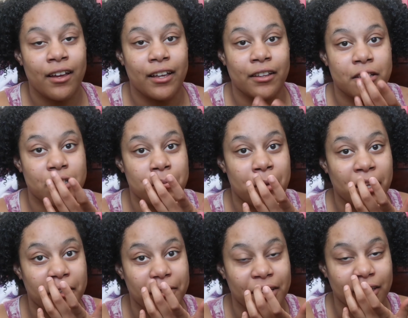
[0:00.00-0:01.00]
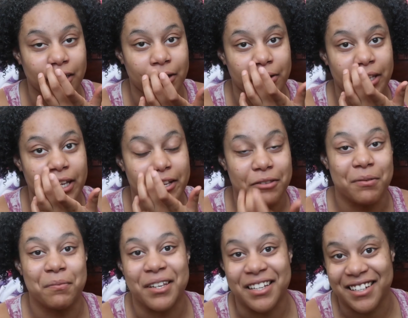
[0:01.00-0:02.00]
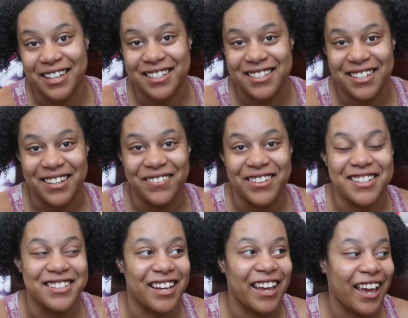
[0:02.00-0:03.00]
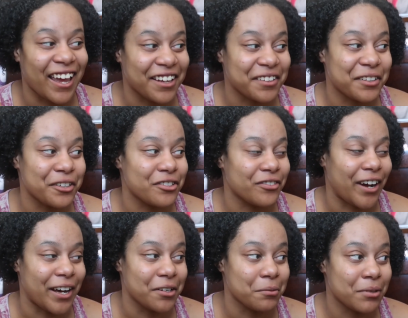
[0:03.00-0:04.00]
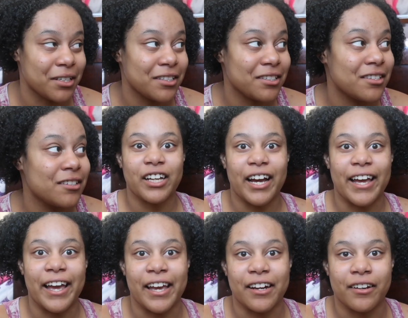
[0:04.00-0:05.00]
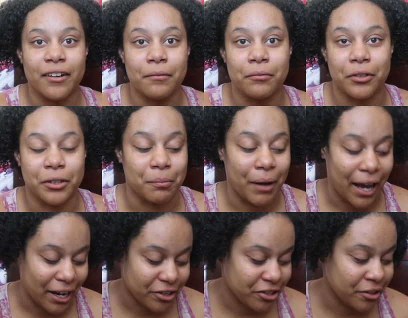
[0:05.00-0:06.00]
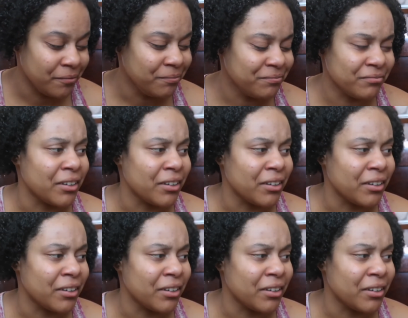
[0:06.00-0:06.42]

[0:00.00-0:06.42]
And the smell of it low-key gives me PTSD because I hated those vitamins. Like, I hated them with the passion.